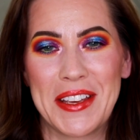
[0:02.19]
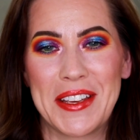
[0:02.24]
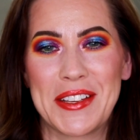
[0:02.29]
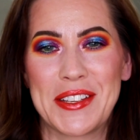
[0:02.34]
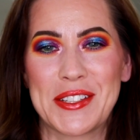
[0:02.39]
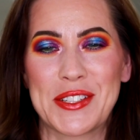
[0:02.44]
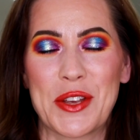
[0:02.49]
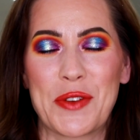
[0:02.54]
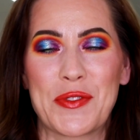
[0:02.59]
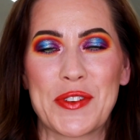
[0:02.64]

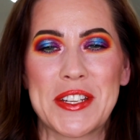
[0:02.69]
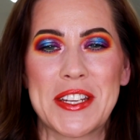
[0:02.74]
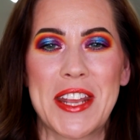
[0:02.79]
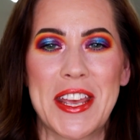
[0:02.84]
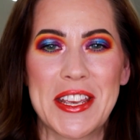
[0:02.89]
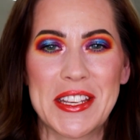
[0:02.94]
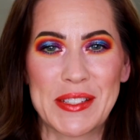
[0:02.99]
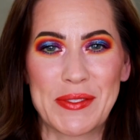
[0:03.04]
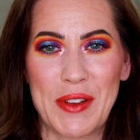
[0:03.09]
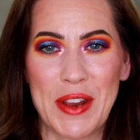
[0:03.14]
So for
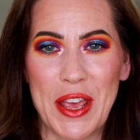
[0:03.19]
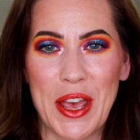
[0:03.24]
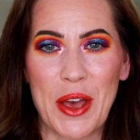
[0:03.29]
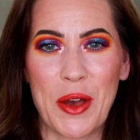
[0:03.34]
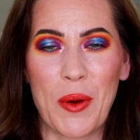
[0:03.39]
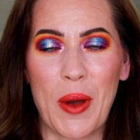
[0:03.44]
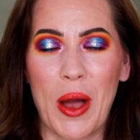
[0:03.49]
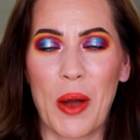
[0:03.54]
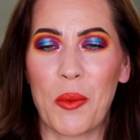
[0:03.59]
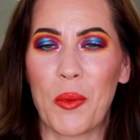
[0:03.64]
today's video,
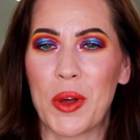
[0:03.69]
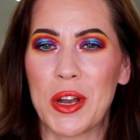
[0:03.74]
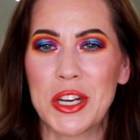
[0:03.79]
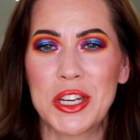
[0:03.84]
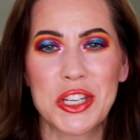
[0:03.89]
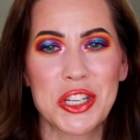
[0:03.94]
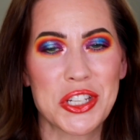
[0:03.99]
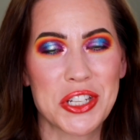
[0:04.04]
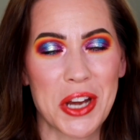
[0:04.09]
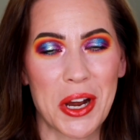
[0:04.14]
I wanted
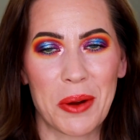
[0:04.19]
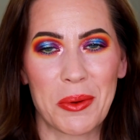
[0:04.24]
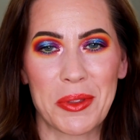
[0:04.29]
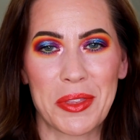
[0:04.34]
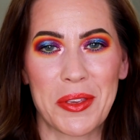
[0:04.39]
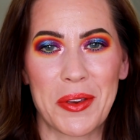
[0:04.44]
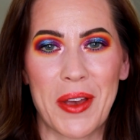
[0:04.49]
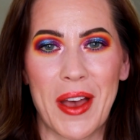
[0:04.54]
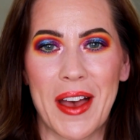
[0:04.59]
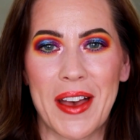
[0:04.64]
to share with
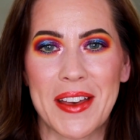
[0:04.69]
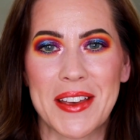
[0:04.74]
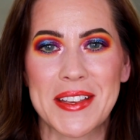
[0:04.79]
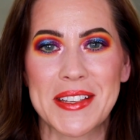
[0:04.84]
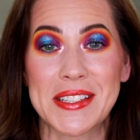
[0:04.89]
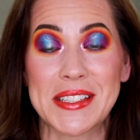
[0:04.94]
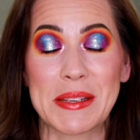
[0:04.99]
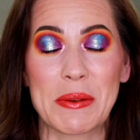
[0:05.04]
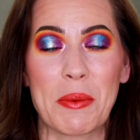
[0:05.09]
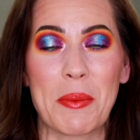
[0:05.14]
you guys
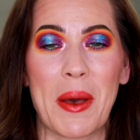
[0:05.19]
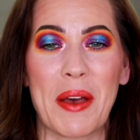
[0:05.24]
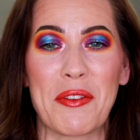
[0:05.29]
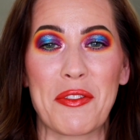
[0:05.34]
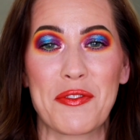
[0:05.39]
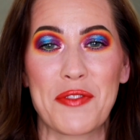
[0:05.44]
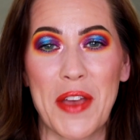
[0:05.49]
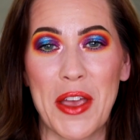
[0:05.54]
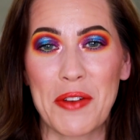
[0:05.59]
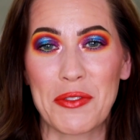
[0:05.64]
some of my
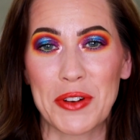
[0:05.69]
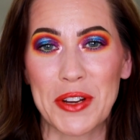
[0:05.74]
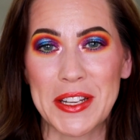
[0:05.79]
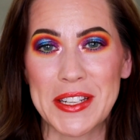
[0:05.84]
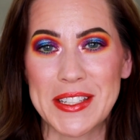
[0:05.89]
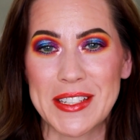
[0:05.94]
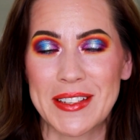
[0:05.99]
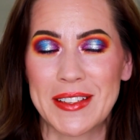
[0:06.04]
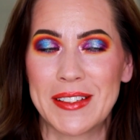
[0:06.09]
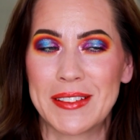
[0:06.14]

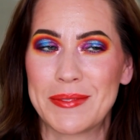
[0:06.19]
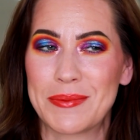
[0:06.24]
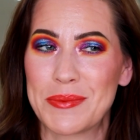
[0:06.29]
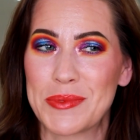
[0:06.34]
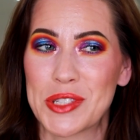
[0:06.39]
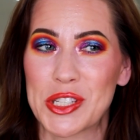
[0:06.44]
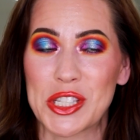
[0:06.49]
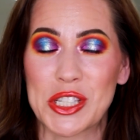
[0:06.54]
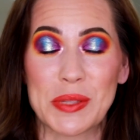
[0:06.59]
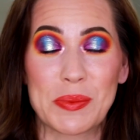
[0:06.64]
favorite
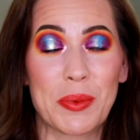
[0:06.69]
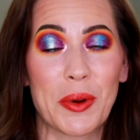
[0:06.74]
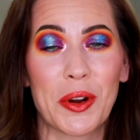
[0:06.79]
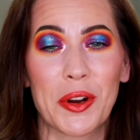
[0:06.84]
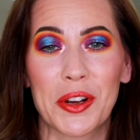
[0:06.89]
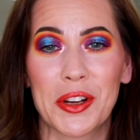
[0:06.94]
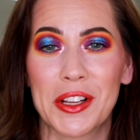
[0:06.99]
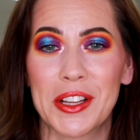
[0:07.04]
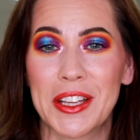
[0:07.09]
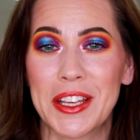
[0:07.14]

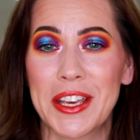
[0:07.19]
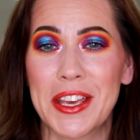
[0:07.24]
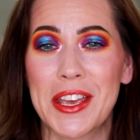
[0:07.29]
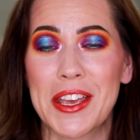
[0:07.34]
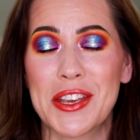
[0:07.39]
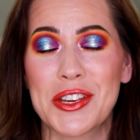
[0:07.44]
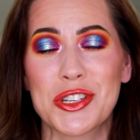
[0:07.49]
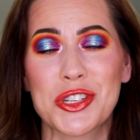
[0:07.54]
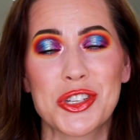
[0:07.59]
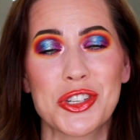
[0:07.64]

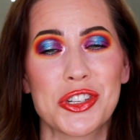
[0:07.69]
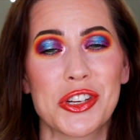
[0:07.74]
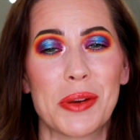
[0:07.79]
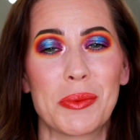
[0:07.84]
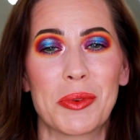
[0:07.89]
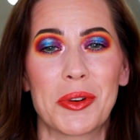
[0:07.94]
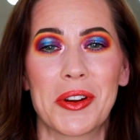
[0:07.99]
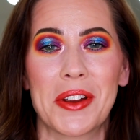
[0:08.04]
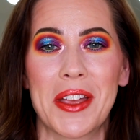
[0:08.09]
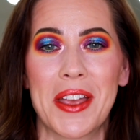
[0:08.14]
sparkly,
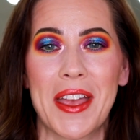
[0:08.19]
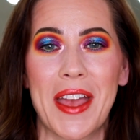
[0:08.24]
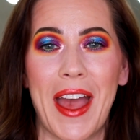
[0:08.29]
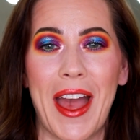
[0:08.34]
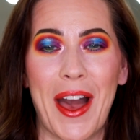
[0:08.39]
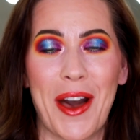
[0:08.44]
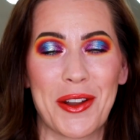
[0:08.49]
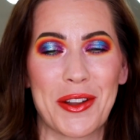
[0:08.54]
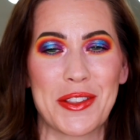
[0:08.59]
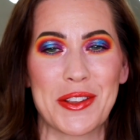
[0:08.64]
shimmery,
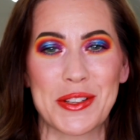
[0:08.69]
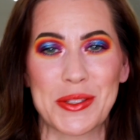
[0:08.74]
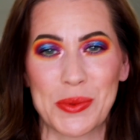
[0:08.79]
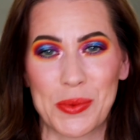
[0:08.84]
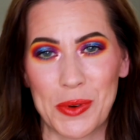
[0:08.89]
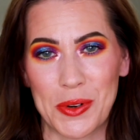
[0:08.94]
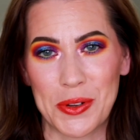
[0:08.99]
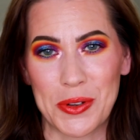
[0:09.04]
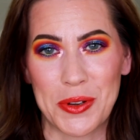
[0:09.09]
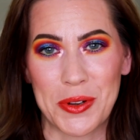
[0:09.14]
out of this
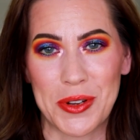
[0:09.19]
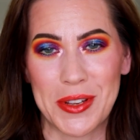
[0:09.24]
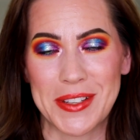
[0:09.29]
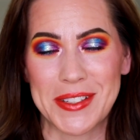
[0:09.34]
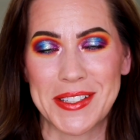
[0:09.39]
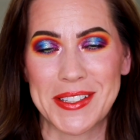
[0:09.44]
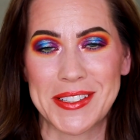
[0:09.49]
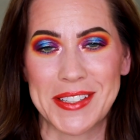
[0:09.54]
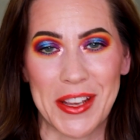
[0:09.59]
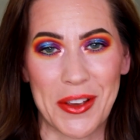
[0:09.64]
world
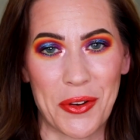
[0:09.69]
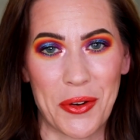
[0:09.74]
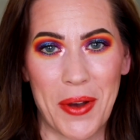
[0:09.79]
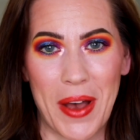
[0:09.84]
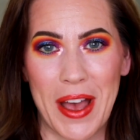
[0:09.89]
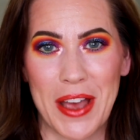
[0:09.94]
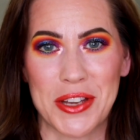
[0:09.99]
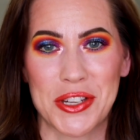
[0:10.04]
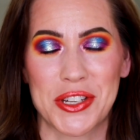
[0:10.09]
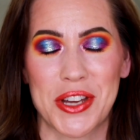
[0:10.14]
single
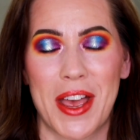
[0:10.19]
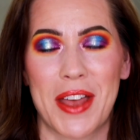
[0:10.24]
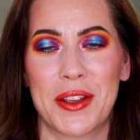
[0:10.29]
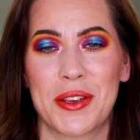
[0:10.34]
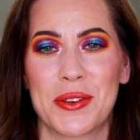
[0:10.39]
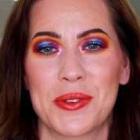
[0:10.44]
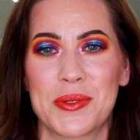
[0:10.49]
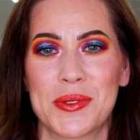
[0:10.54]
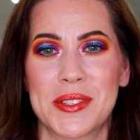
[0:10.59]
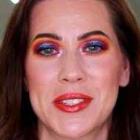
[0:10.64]

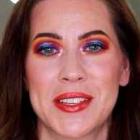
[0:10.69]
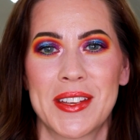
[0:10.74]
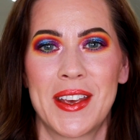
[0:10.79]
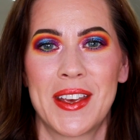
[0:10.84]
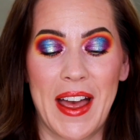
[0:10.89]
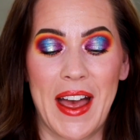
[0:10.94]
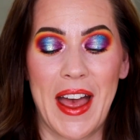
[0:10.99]
eyeshadows.